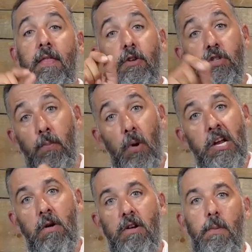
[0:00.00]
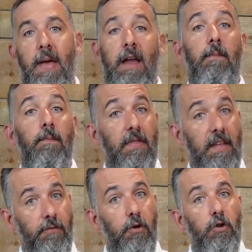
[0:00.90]
There's a breaker on your panel,
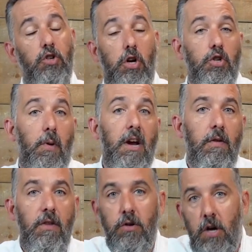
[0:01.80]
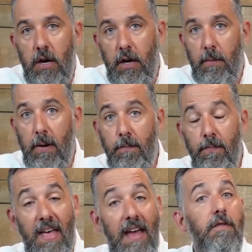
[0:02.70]
the inverter charger breaker that you're talking about.
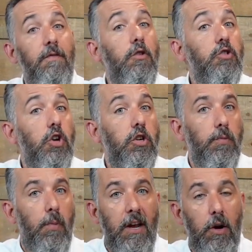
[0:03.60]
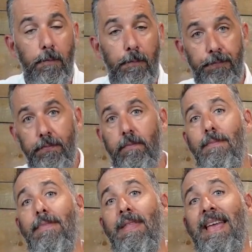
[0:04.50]
That inverter charger breaker
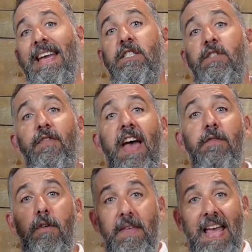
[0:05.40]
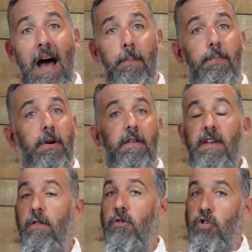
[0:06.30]
is fed from the output of
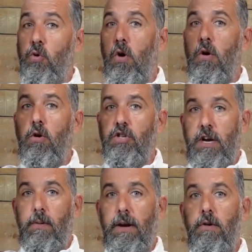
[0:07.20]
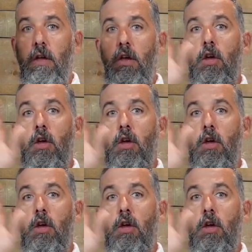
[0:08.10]
either shore or generator.